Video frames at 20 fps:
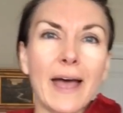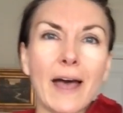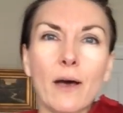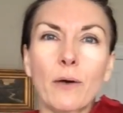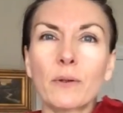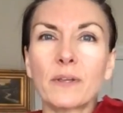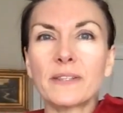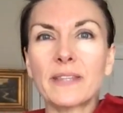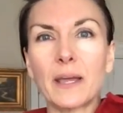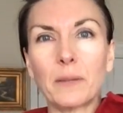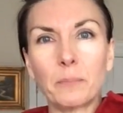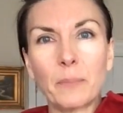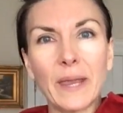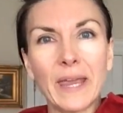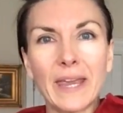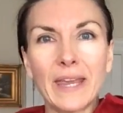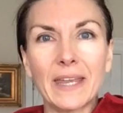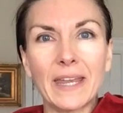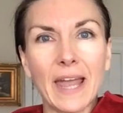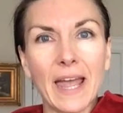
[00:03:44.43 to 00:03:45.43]
how does that
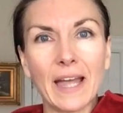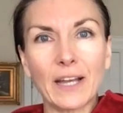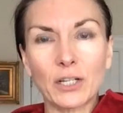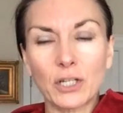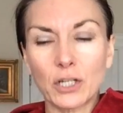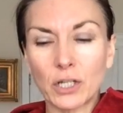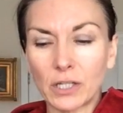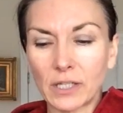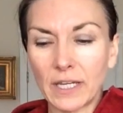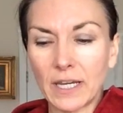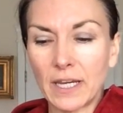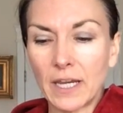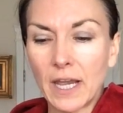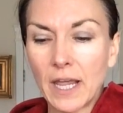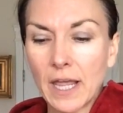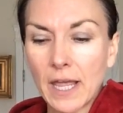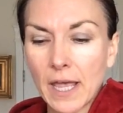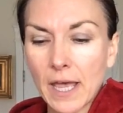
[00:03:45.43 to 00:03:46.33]
pain actually,